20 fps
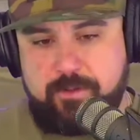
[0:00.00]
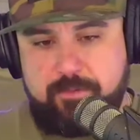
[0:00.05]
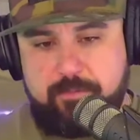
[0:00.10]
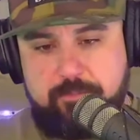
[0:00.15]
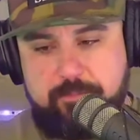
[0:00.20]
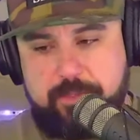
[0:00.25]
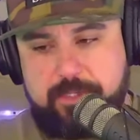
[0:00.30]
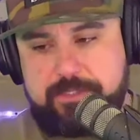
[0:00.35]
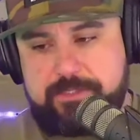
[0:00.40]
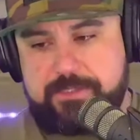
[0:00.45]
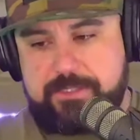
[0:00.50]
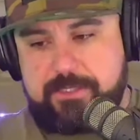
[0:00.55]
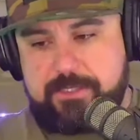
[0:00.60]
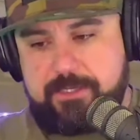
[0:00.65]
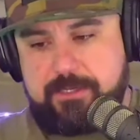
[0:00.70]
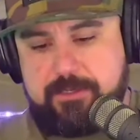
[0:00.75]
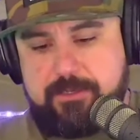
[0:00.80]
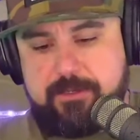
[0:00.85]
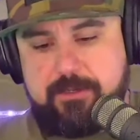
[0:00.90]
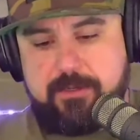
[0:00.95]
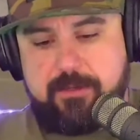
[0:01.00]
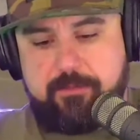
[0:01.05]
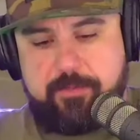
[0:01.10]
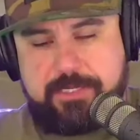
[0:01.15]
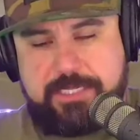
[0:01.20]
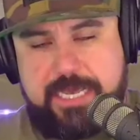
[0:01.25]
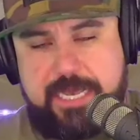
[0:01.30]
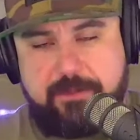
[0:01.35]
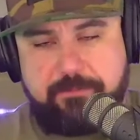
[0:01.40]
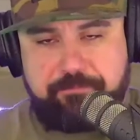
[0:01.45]
But
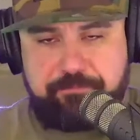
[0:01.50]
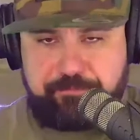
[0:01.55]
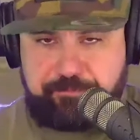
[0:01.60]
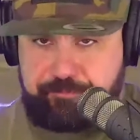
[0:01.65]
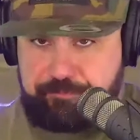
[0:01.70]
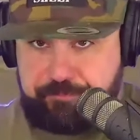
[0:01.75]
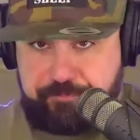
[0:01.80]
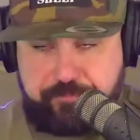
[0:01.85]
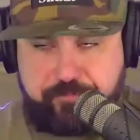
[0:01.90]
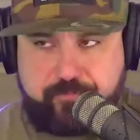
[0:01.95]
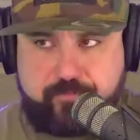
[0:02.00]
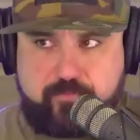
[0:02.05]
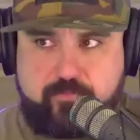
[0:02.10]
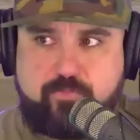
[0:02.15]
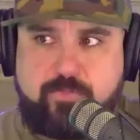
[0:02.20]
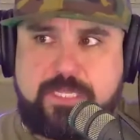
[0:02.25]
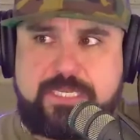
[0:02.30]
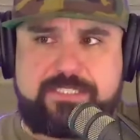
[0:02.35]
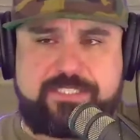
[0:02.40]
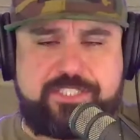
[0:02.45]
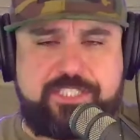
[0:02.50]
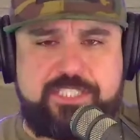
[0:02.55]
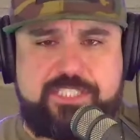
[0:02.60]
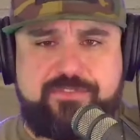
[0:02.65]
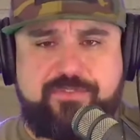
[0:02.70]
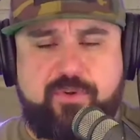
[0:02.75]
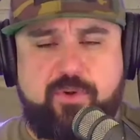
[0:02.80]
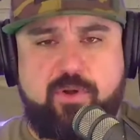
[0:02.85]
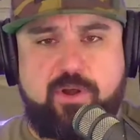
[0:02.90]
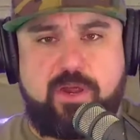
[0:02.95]
yeah, it's just
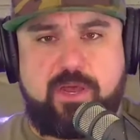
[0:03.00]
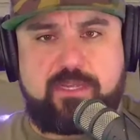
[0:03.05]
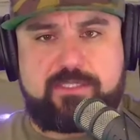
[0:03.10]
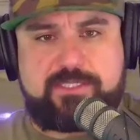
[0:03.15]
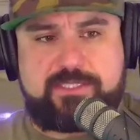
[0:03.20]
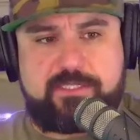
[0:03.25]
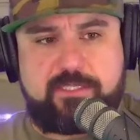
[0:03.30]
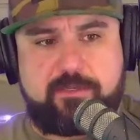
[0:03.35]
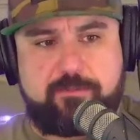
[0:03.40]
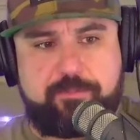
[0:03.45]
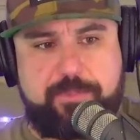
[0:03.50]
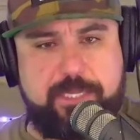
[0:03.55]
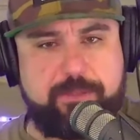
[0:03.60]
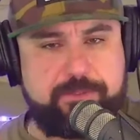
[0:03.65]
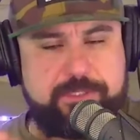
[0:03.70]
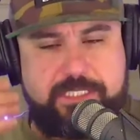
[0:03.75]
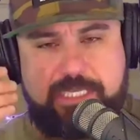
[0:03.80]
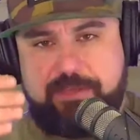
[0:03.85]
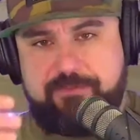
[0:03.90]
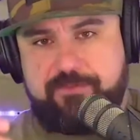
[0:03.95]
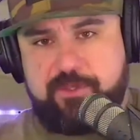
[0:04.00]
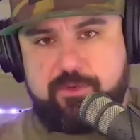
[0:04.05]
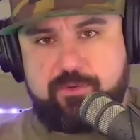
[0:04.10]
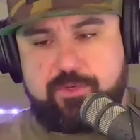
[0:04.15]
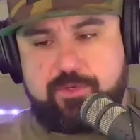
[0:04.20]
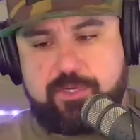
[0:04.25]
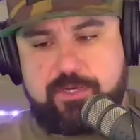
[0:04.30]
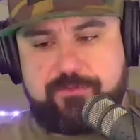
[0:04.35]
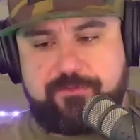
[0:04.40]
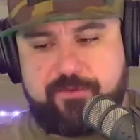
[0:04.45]
for us to be able to give you
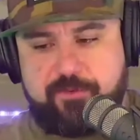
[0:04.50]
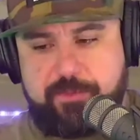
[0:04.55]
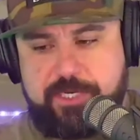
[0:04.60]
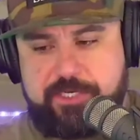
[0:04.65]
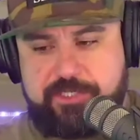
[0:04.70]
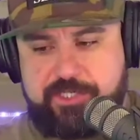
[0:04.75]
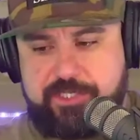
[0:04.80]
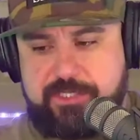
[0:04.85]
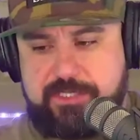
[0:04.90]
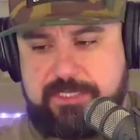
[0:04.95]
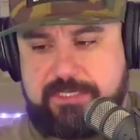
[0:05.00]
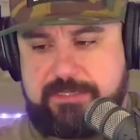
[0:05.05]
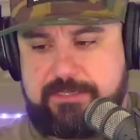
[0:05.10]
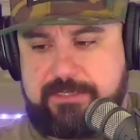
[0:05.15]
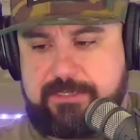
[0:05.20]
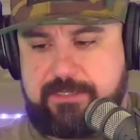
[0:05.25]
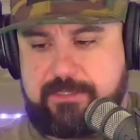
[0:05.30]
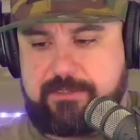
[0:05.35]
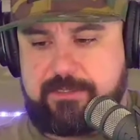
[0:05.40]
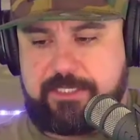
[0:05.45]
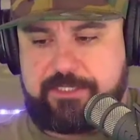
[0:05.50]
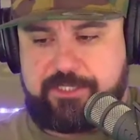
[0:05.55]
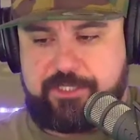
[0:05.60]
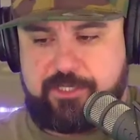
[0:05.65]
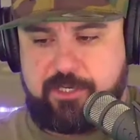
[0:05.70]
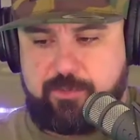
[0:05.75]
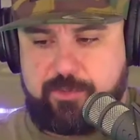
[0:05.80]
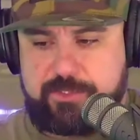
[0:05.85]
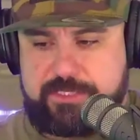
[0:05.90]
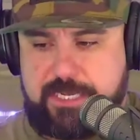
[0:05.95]
good information and let you
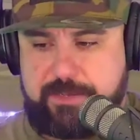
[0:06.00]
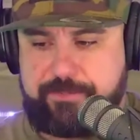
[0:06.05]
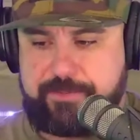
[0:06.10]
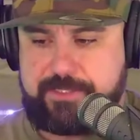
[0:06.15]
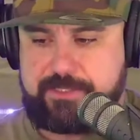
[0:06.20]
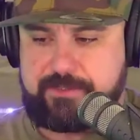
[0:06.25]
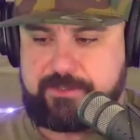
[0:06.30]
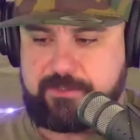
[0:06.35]
know what's happening.